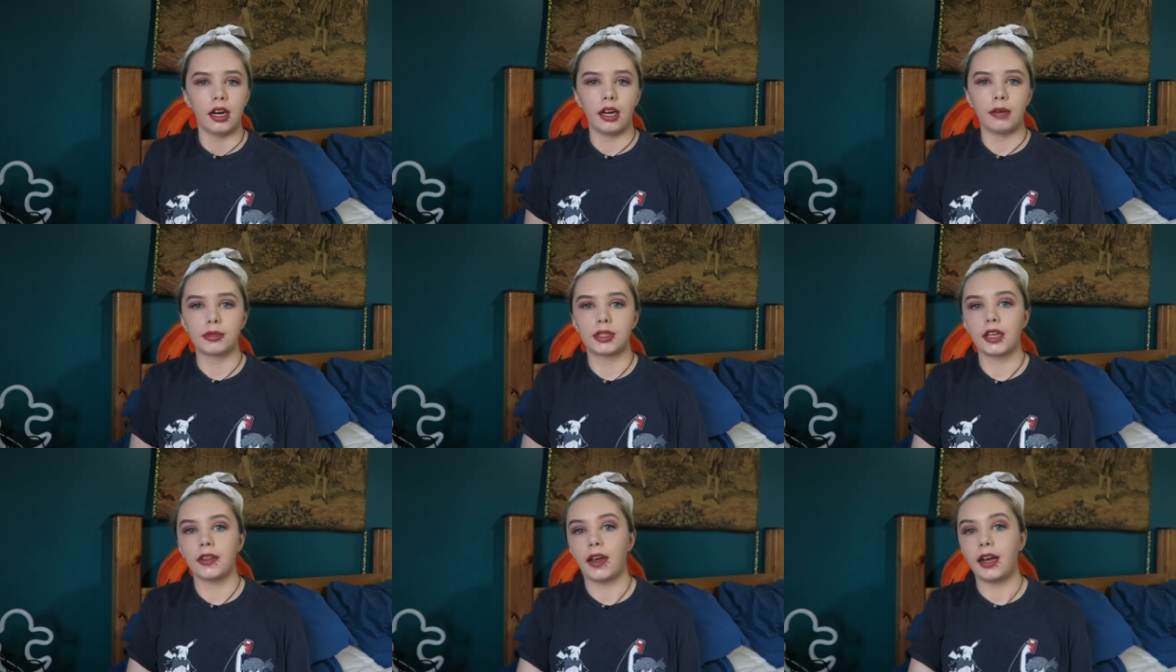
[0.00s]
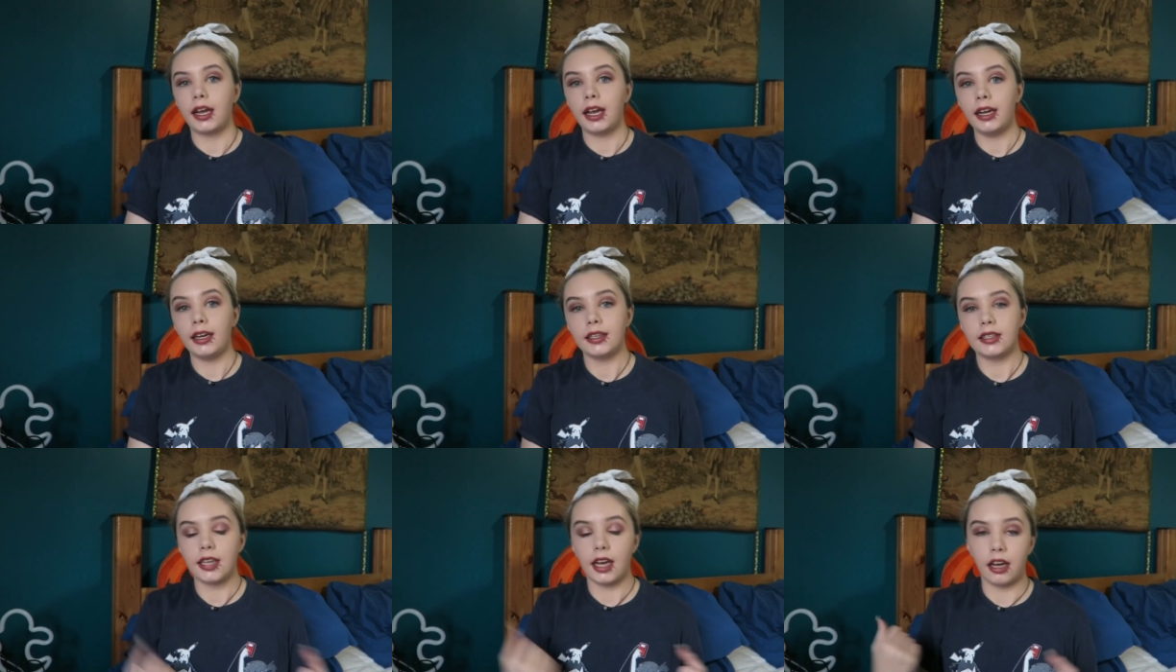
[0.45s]
So they get
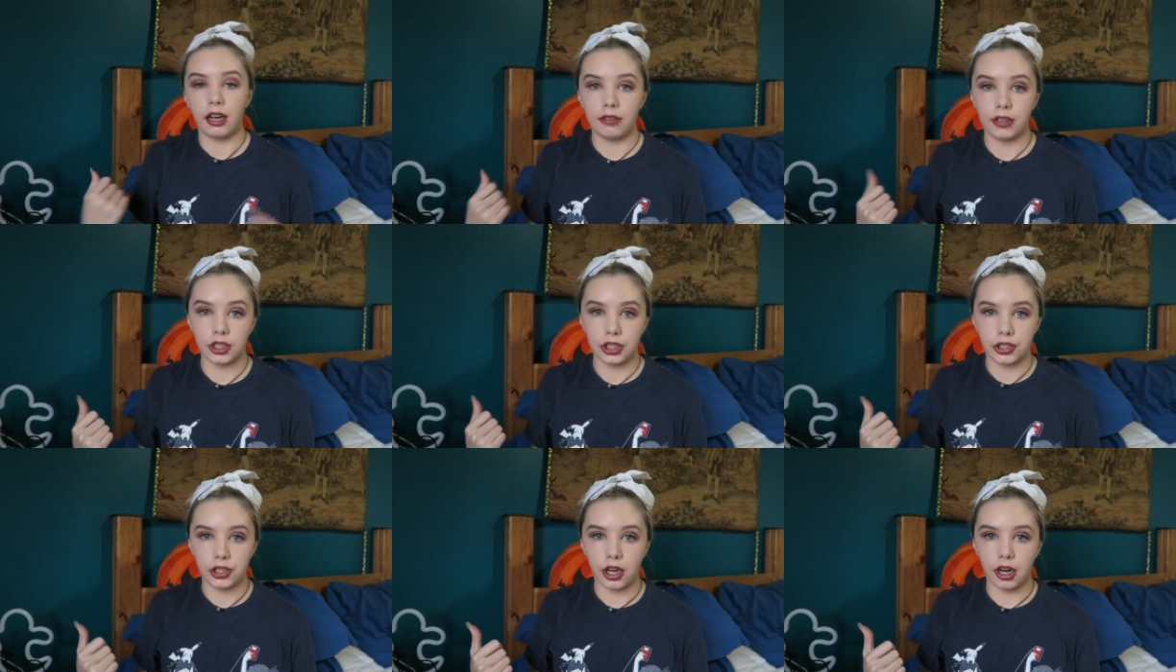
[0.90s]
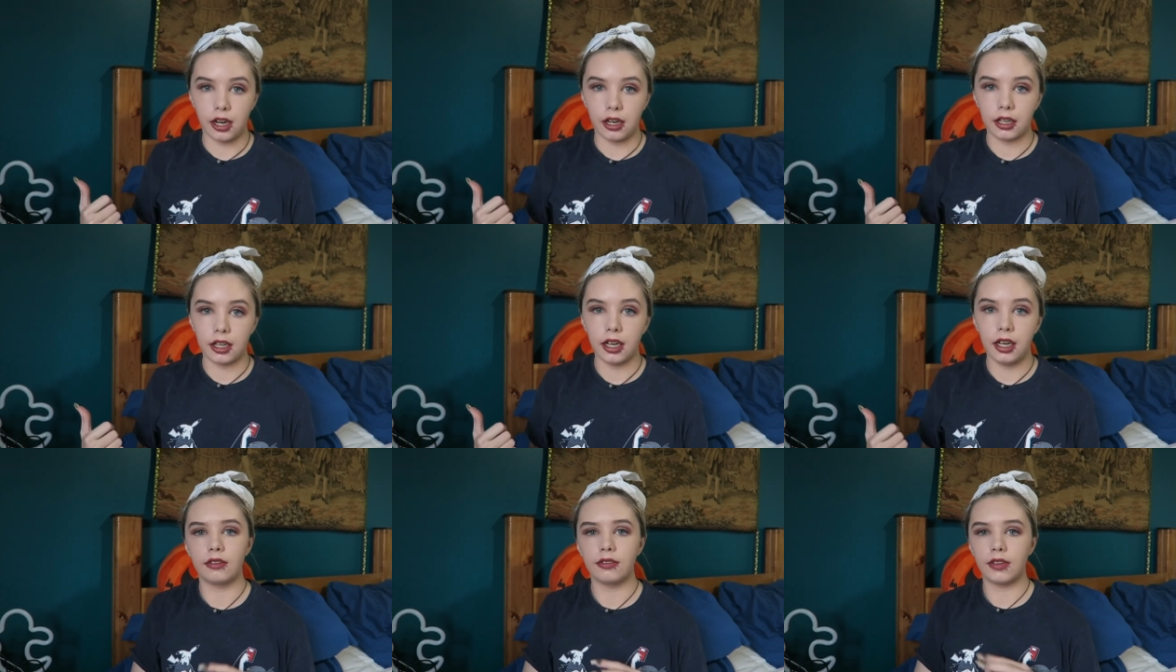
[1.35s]
us out of his truck.
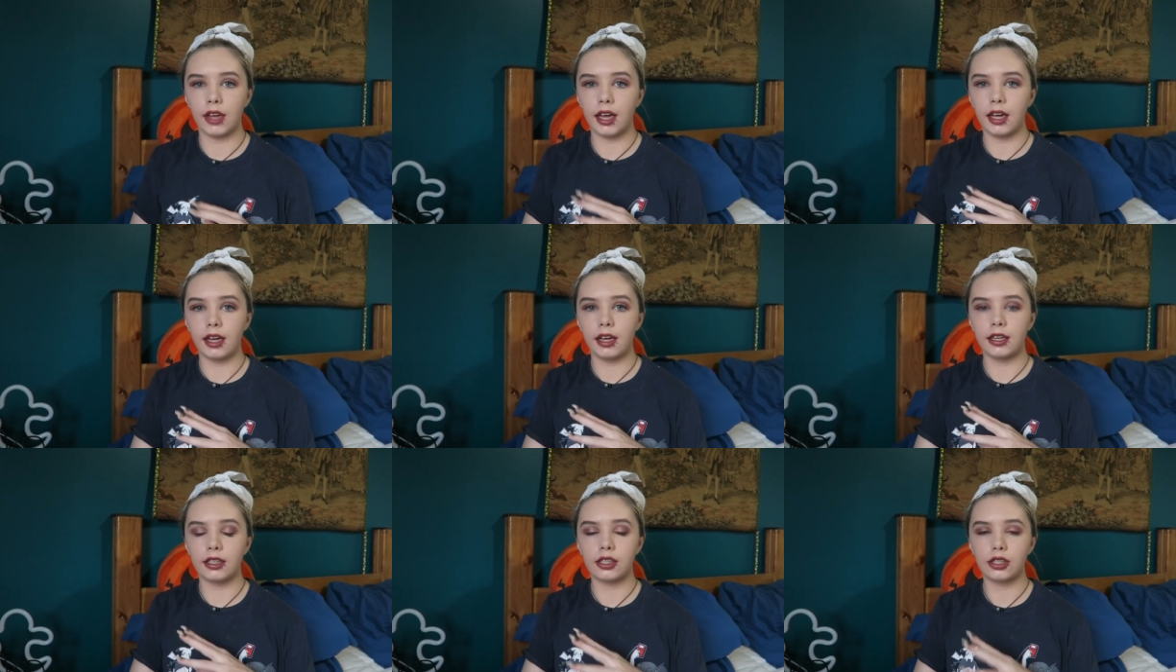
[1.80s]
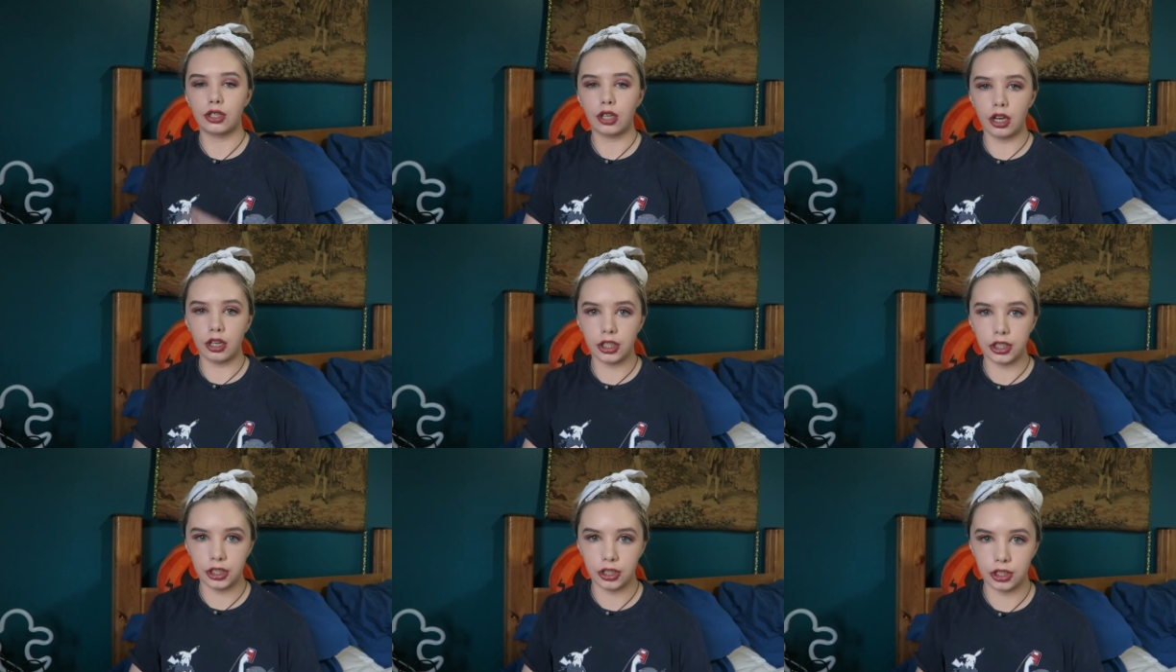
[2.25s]
They
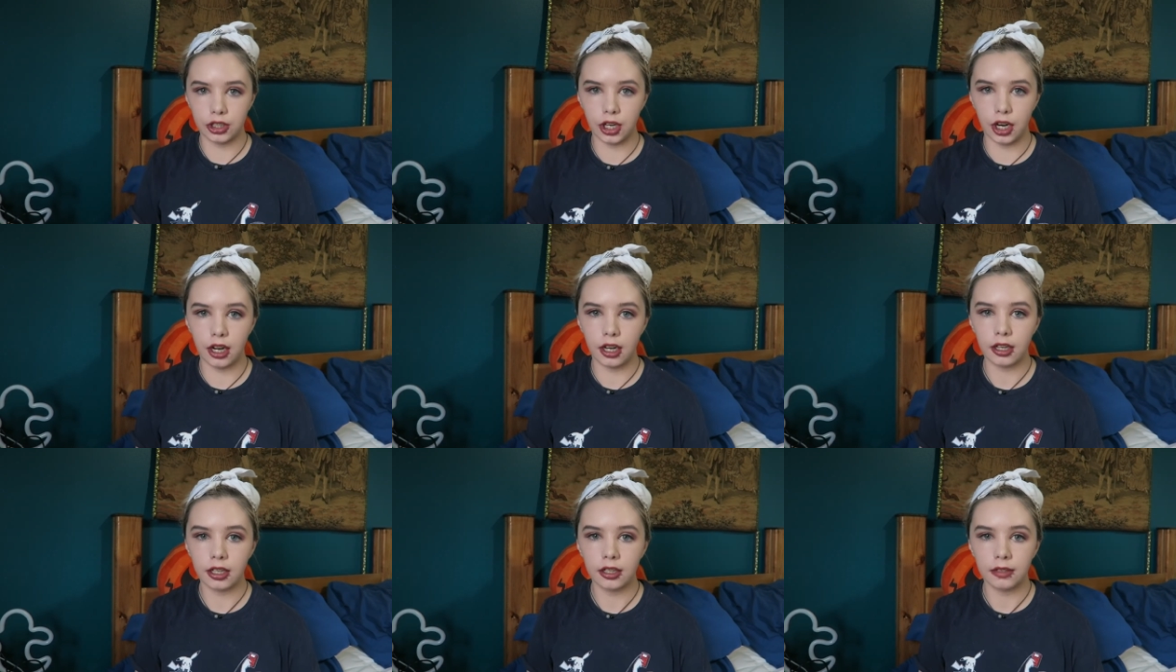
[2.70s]
search the truck.